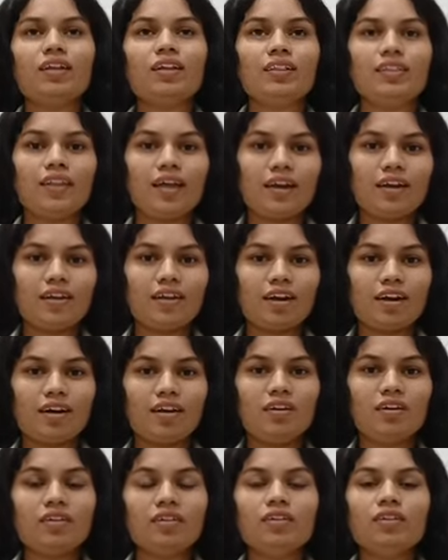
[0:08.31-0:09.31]
that
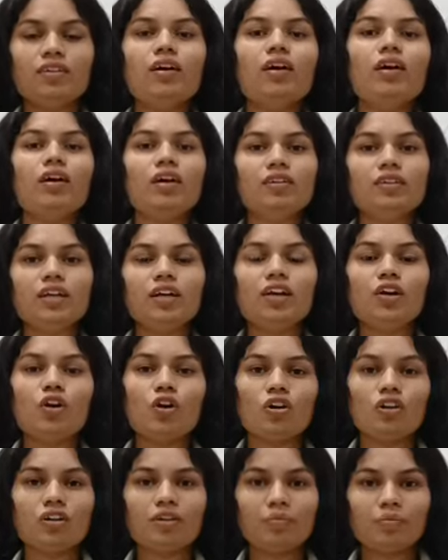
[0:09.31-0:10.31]
are other
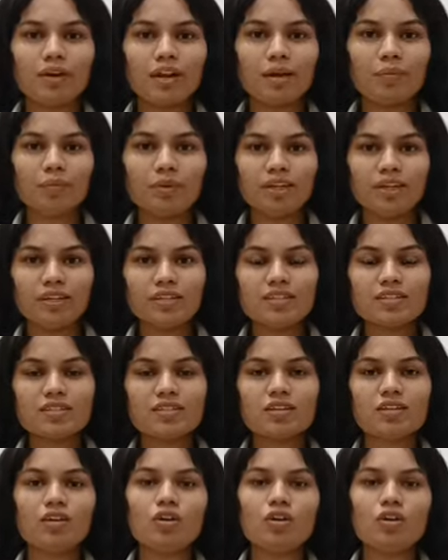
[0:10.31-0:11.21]
long-term liabilities,